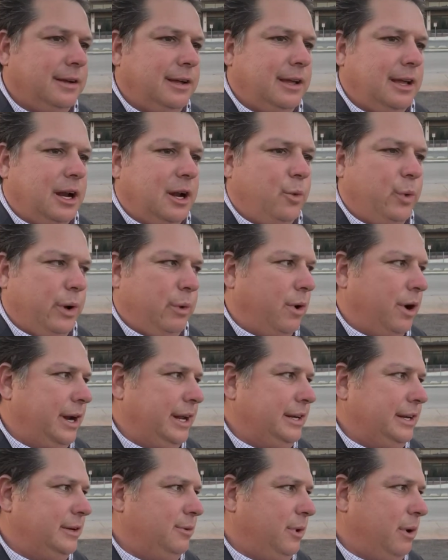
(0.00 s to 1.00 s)
we
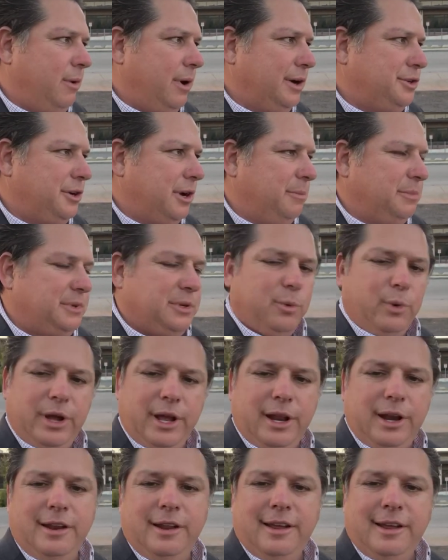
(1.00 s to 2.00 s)
want Trump to
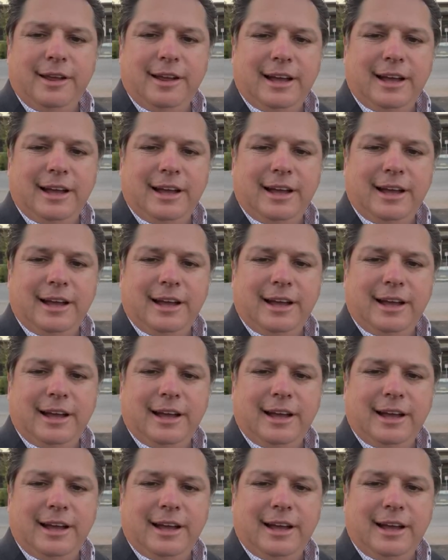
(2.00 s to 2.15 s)
win.